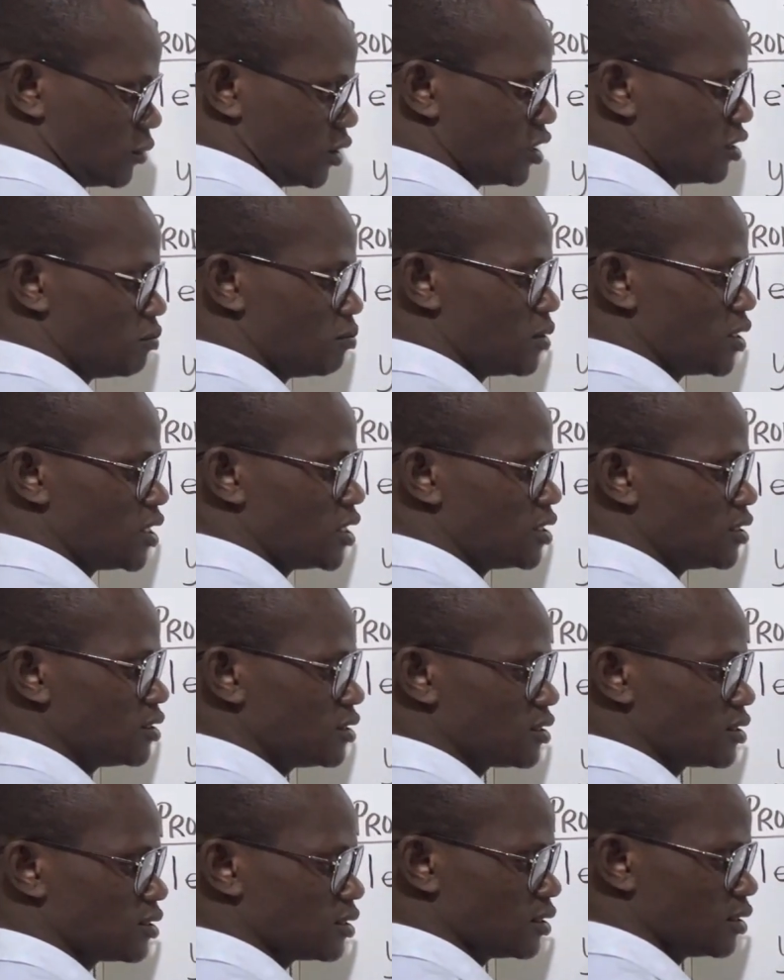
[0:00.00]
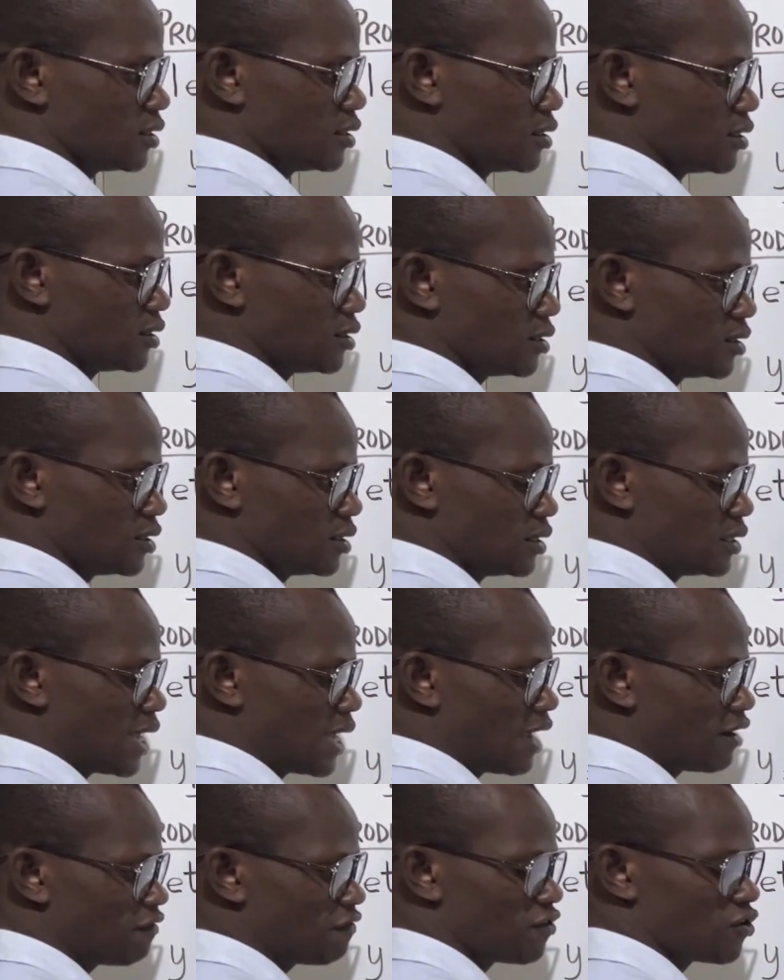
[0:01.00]
it means
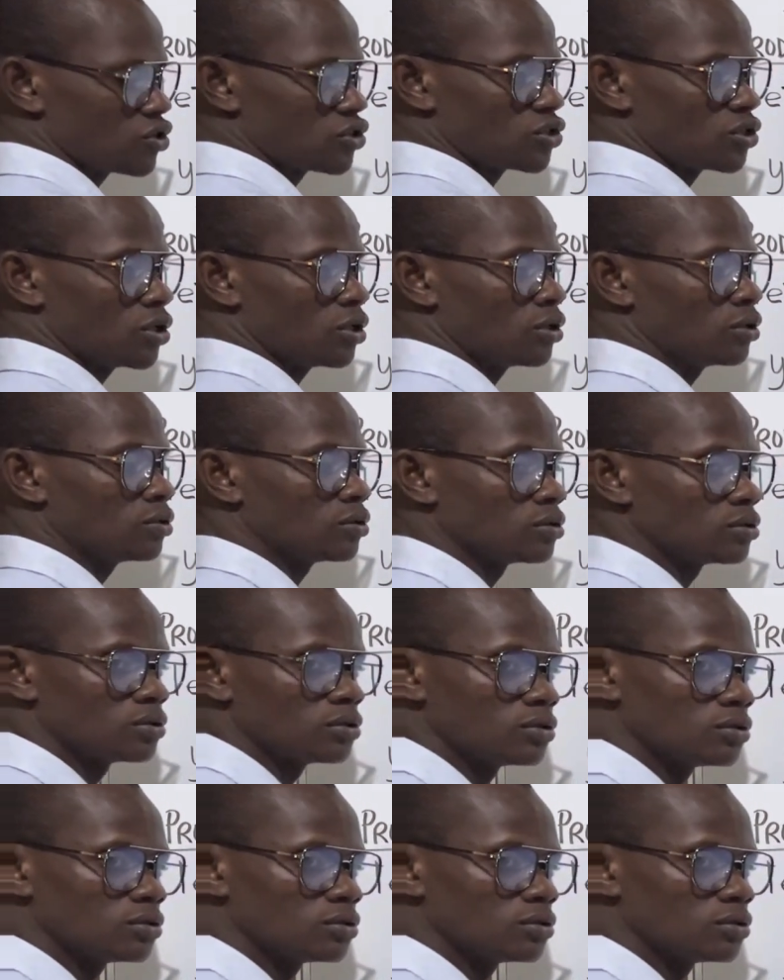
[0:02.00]
that function